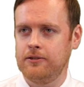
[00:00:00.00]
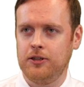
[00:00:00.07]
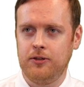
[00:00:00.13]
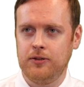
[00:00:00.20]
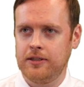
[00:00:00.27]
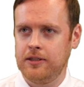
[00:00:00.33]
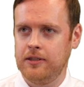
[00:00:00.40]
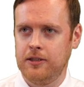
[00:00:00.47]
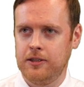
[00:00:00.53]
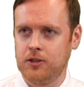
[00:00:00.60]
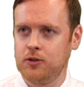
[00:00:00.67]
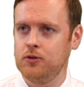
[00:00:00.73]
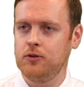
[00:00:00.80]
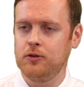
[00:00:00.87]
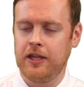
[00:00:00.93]
use the
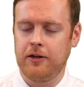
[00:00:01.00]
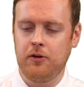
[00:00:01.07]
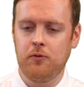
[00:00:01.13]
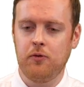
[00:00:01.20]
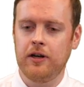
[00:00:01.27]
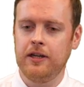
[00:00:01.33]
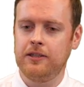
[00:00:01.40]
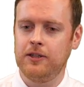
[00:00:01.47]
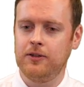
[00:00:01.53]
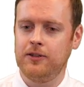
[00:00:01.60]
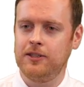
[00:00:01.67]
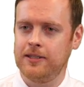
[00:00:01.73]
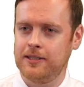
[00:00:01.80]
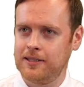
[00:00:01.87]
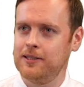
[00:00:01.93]
tool that we wanted to. It
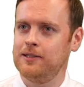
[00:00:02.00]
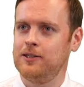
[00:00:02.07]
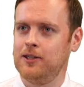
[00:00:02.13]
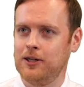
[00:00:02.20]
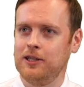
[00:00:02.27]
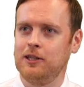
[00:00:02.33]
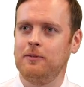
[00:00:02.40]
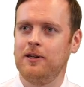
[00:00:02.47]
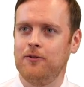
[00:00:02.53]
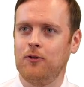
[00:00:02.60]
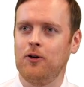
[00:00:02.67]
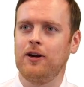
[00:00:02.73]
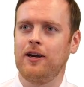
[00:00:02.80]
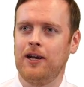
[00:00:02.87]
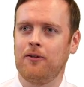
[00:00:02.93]
just took a little bit of
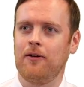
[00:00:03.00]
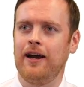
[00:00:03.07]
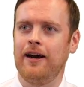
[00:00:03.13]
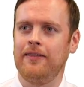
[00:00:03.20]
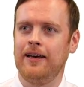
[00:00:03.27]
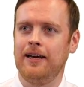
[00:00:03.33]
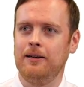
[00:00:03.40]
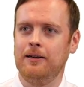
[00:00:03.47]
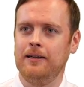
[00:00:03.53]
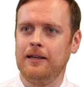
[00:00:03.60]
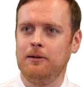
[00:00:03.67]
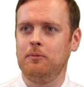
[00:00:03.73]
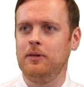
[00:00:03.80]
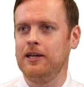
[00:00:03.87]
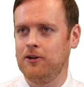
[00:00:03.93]
working around that
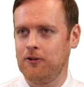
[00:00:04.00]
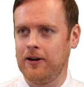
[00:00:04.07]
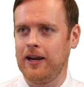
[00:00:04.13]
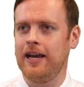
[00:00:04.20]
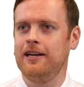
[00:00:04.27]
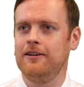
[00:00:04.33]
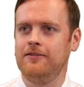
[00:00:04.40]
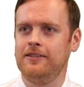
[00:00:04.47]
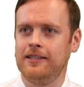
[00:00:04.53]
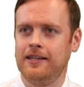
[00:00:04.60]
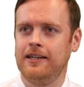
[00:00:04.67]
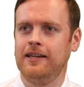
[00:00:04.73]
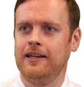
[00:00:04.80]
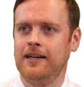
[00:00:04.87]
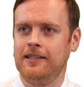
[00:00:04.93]
and being creative
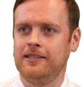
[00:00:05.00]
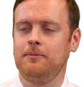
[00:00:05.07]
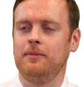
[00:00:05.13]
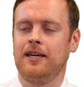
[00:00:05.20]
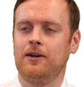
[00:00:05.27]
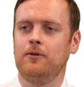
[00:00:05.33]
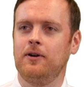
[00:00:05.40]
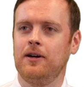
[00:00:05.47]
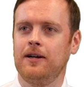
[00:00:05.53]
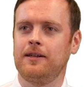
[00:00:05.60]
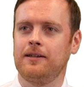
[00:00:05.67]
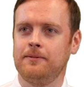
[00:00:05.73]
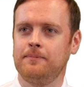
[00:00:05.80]
to make it work.